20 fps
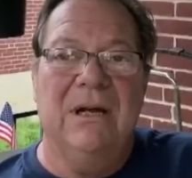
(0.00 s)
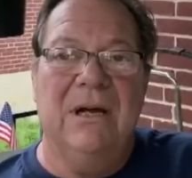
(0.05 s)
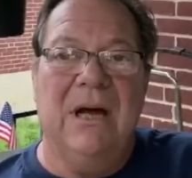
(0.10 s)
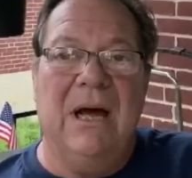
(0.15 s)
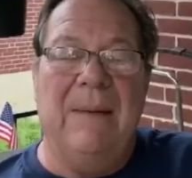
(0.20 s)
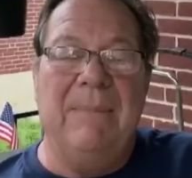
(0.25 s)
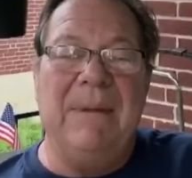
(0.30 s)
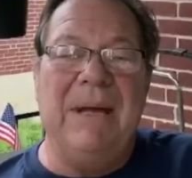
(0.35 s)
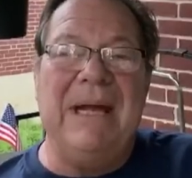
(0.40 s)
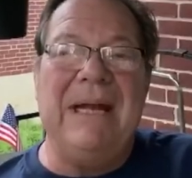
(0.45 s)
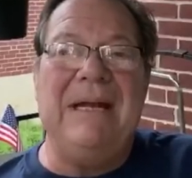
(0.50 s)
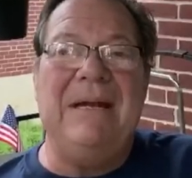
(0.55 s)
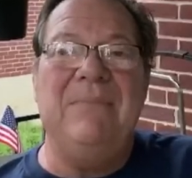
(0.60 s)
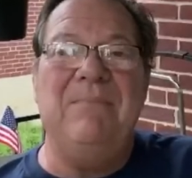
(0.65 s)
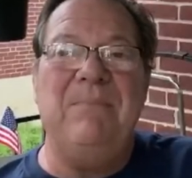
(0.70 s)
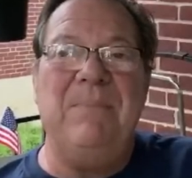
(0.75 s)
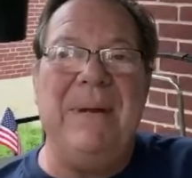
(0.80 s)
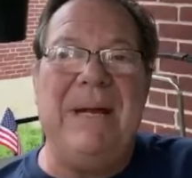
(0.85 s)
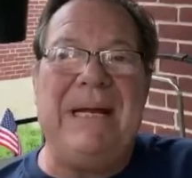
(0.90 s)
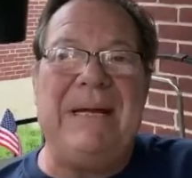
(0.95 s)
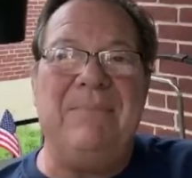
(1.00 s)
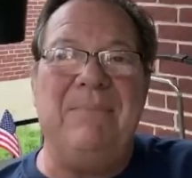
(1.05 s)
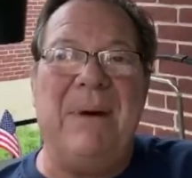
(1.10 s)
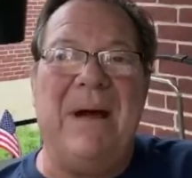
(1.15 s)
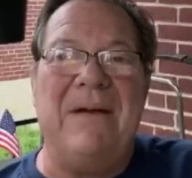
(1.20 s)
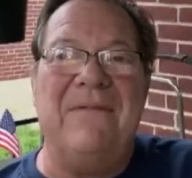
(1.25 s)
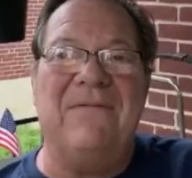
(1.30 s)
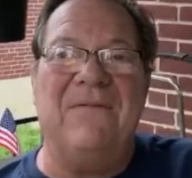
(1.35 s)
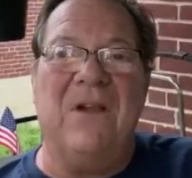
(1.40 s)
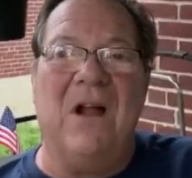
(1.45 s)
I'm getting bit
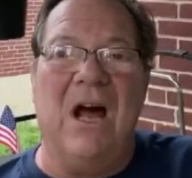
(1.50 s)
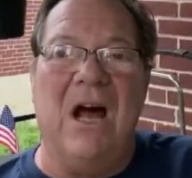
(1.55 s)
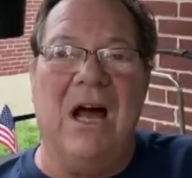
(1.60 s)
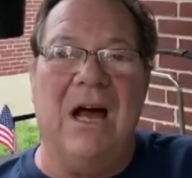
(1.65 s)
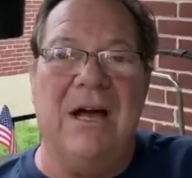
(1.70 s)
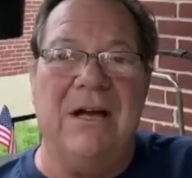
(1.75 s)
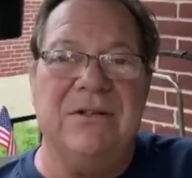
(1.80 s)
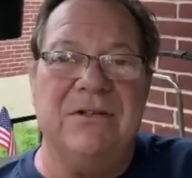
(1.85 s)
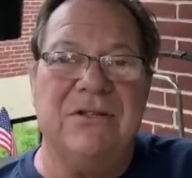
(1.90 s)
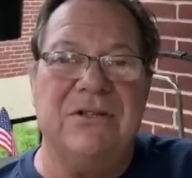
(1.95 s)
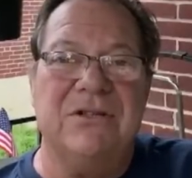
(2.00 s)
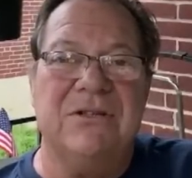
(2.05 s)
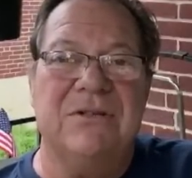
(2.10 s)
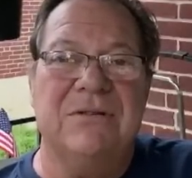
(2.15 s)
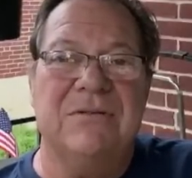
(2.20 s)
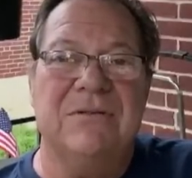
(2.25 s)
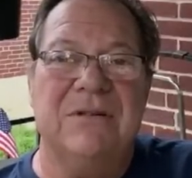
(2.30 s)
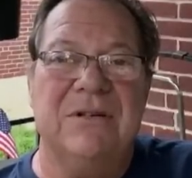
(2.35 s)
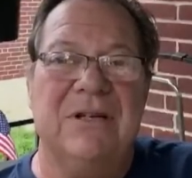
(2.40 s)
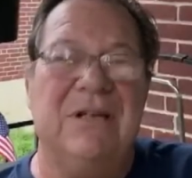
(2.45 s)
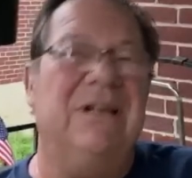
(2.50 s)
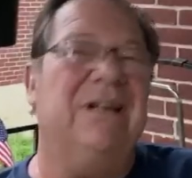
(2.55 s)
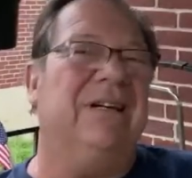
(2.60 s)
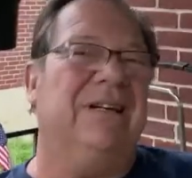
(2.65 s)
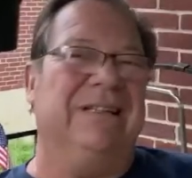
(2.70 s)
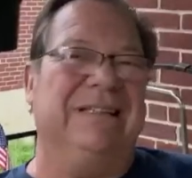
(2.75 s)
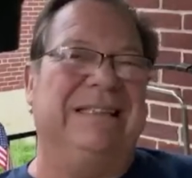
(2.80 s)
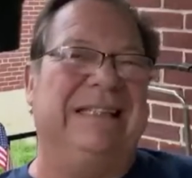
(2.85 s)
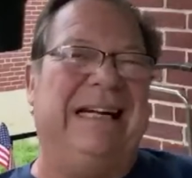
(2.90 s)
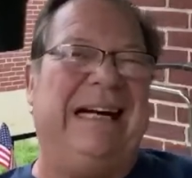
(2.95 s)
by flies.
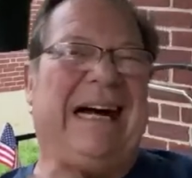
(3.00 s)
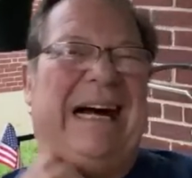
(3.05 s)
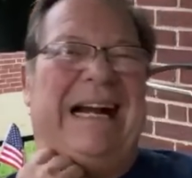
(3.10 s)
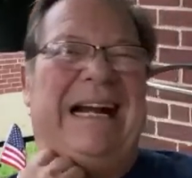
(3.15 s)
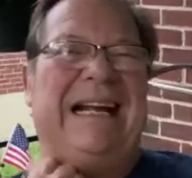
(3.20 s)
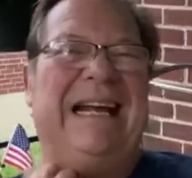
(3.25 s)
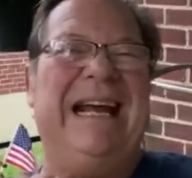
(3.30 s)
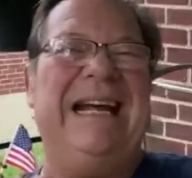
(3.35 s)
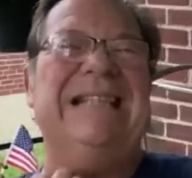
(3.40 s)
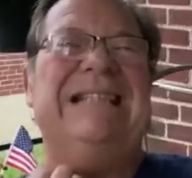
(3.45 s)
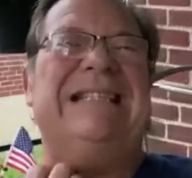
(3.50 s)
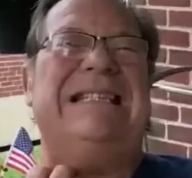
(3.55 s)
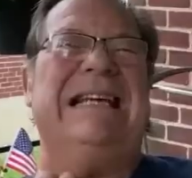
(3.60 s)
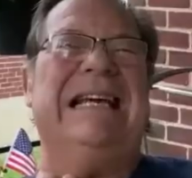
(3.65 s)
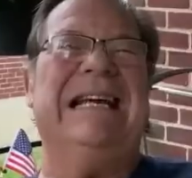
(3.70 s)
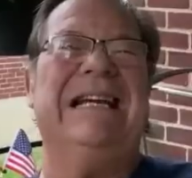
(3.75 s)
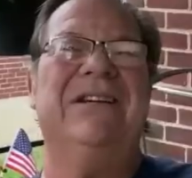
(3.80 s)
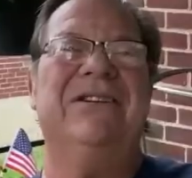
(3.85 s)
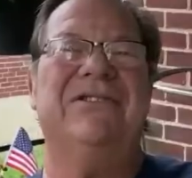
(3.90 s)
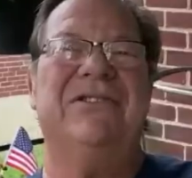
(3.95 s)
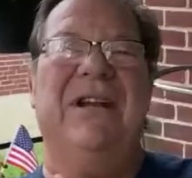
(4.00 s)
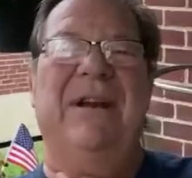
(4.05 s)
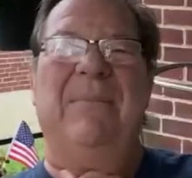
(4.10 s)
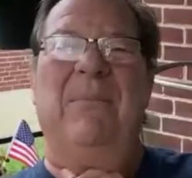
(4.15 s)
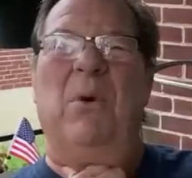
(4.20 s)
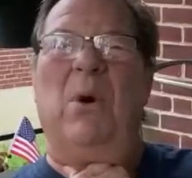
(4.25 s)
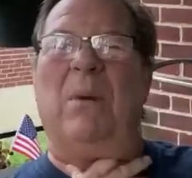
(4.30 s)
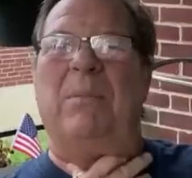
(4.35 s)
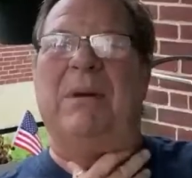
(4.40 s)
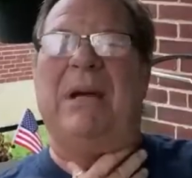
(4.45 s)
Oh, God, I can't stand this
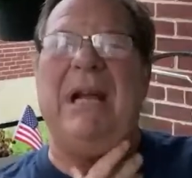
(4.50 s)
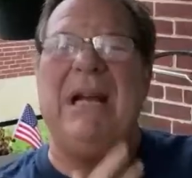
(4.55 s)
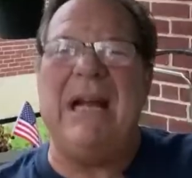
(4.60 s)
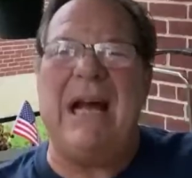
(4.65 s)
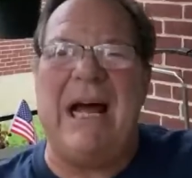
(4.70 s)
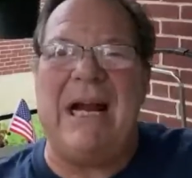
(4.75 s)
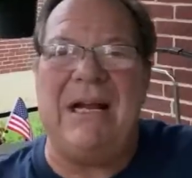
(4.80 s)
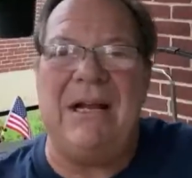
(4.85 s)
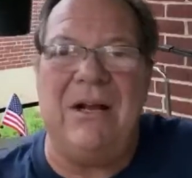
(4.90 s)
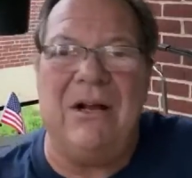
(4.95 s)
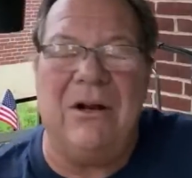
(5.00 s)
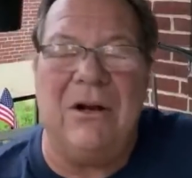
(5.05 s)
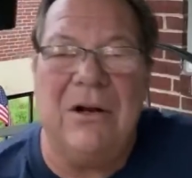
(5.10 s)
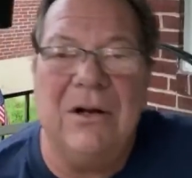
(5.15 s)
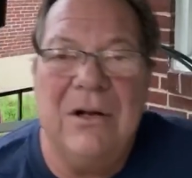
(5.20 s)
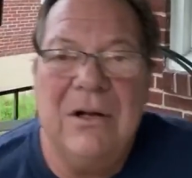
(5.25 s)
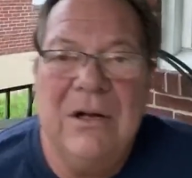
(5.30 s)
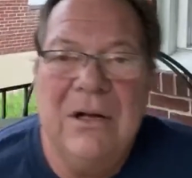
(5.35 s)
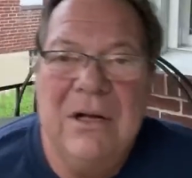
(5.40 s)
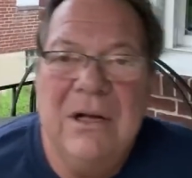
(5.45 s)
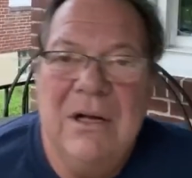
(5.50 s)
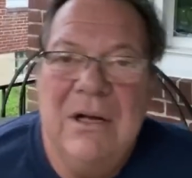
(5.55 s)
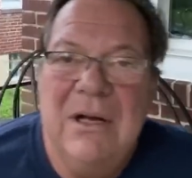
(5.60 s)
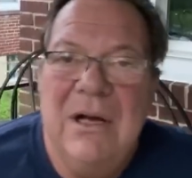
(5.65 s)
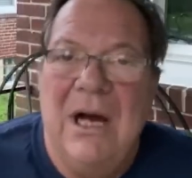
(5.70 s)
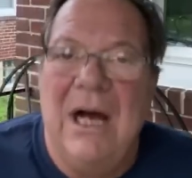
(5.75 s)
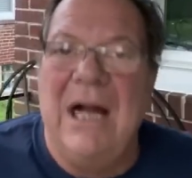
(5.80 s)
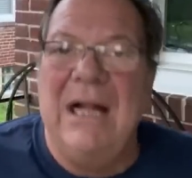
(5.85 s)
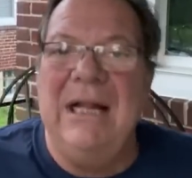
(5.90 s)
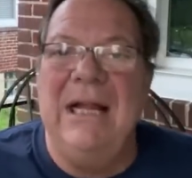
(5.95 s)
anymore. I'm getting out of here.
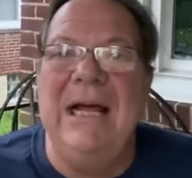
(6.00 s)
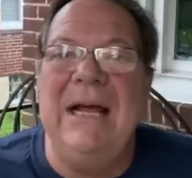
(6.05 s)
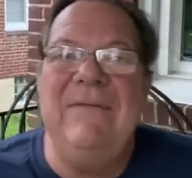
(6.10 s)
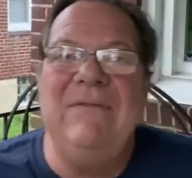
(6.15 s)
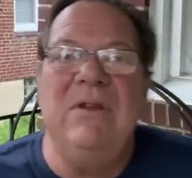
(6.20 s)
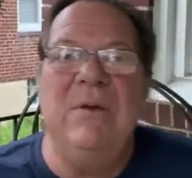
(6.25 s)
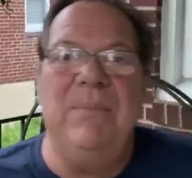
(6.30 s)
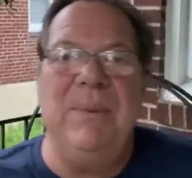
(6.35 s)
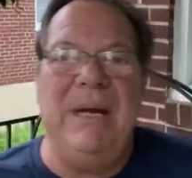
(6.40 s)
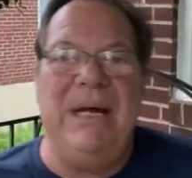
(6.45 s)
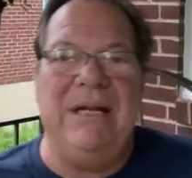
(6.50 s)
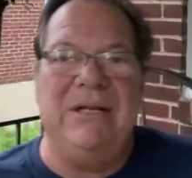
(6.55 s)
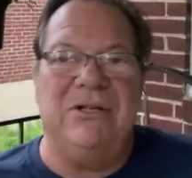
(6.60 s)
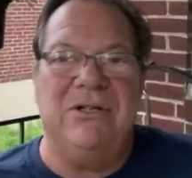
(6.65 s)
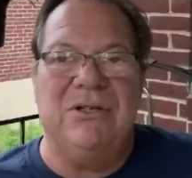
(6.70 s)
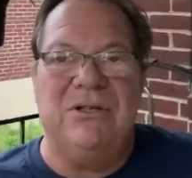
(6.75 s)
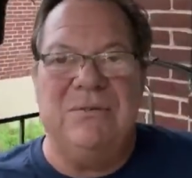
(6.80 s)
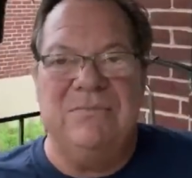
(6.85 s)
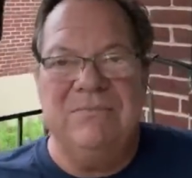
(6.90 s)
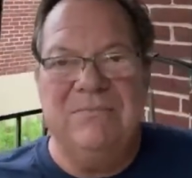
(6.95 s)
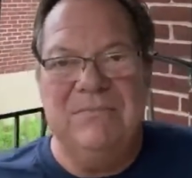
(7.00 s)
I leave the beach.